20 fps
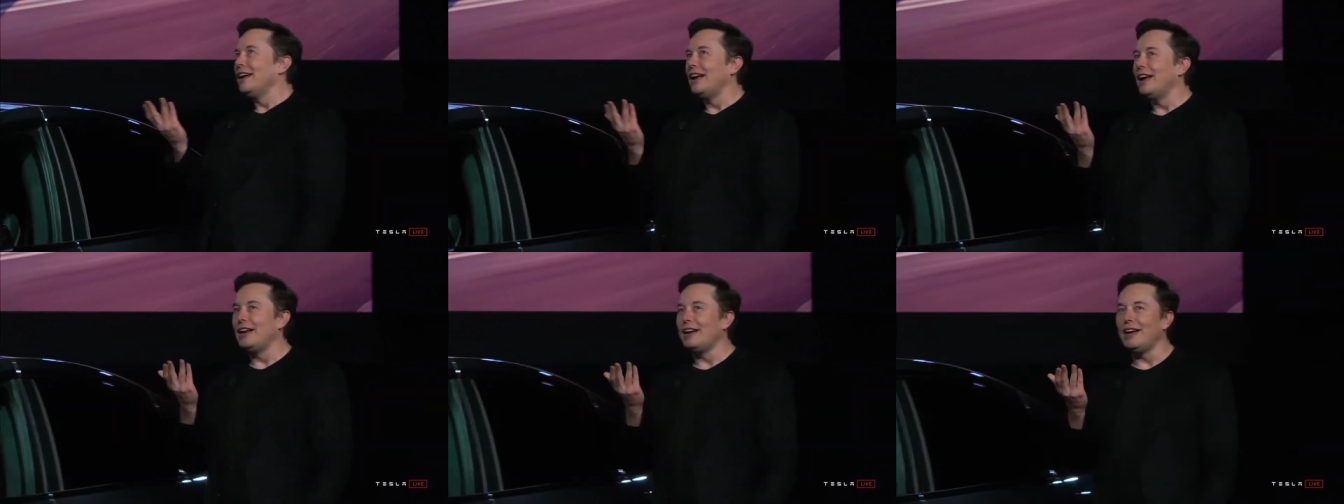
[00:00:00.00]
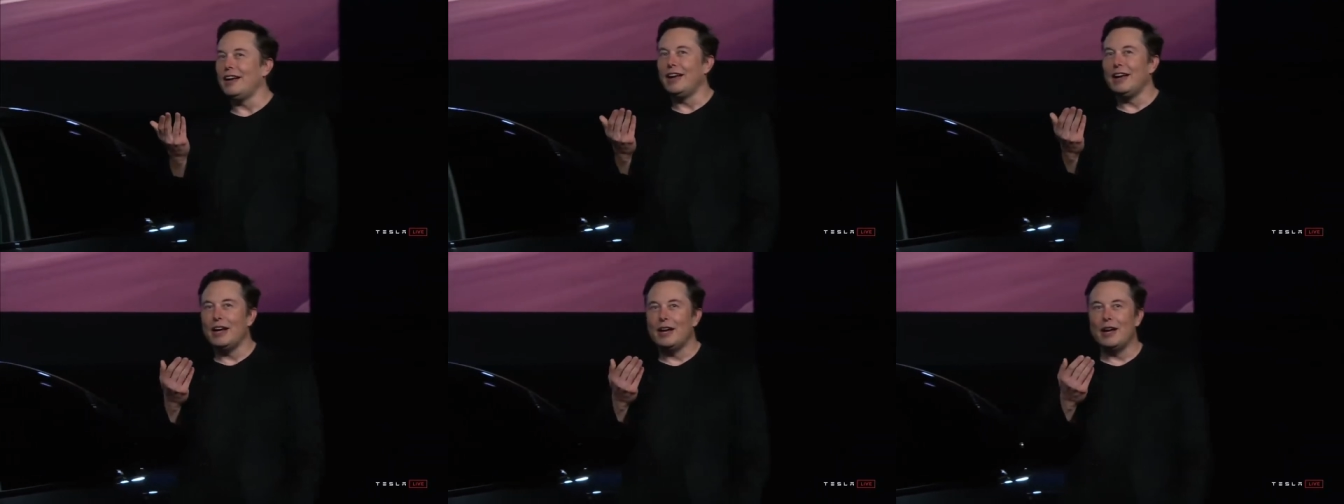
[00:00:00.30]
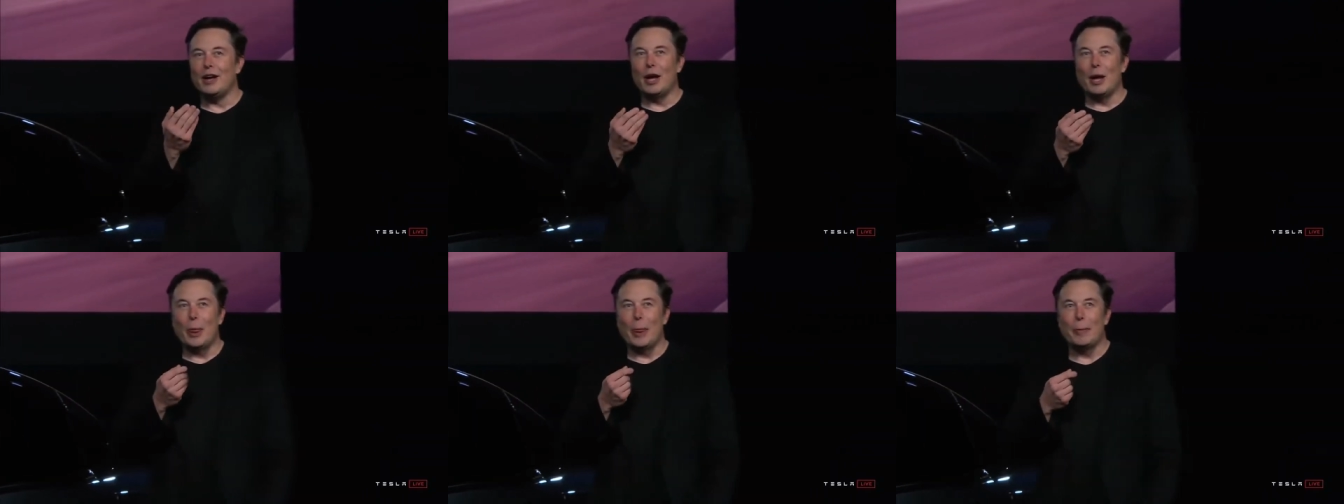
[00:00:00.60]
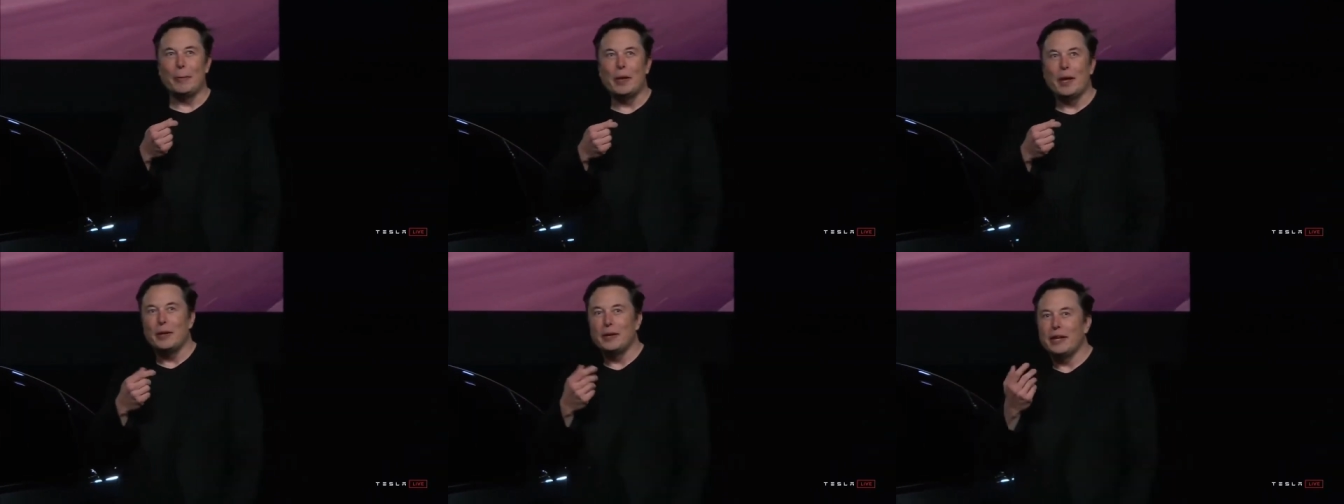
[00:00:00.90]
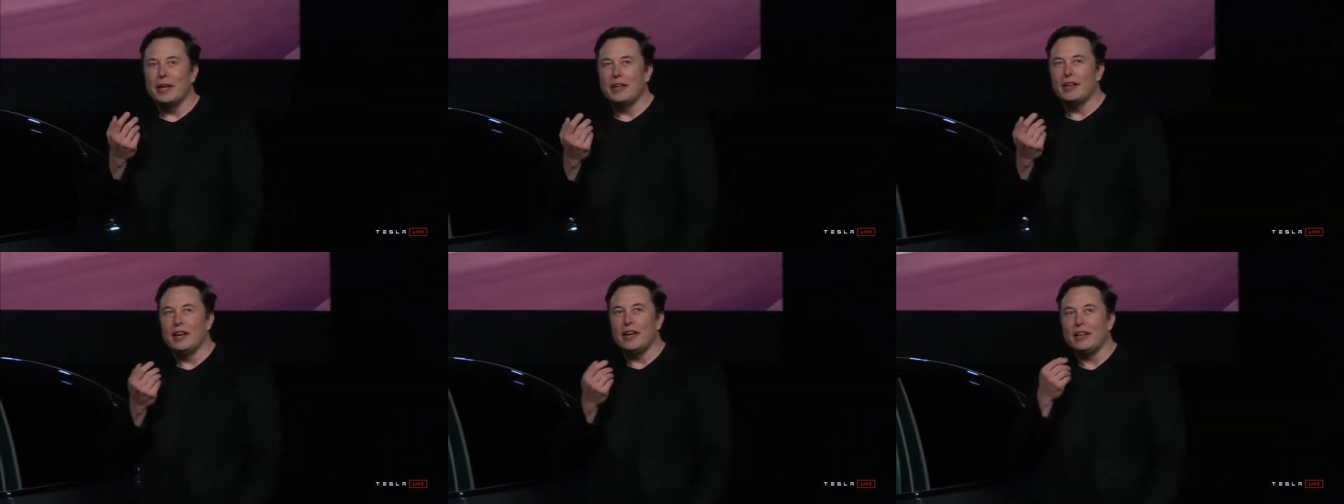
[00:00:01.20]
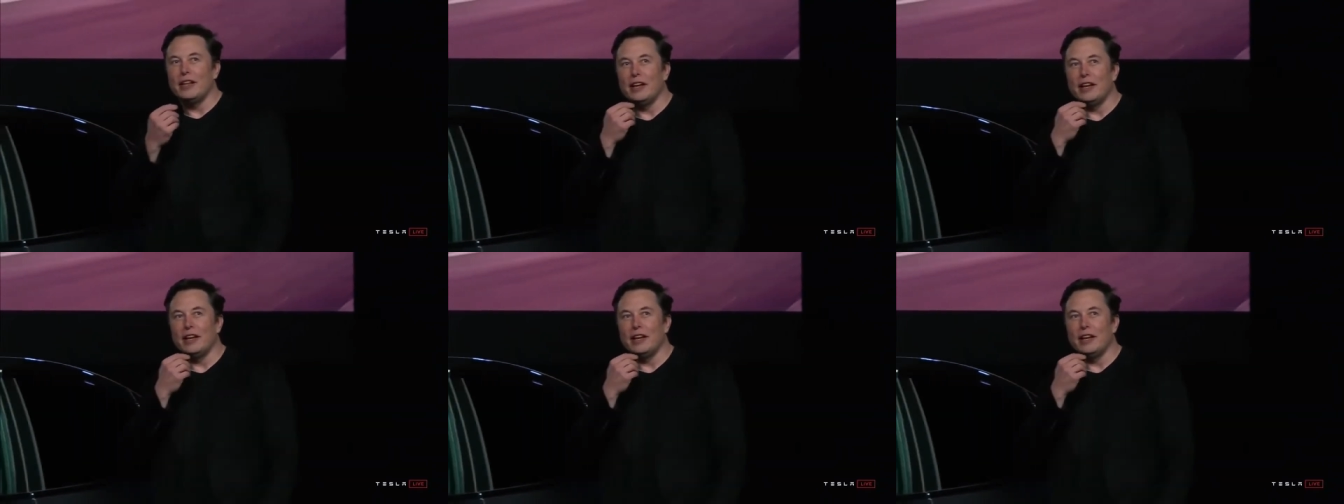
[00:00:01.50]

and, yeah, and, and, and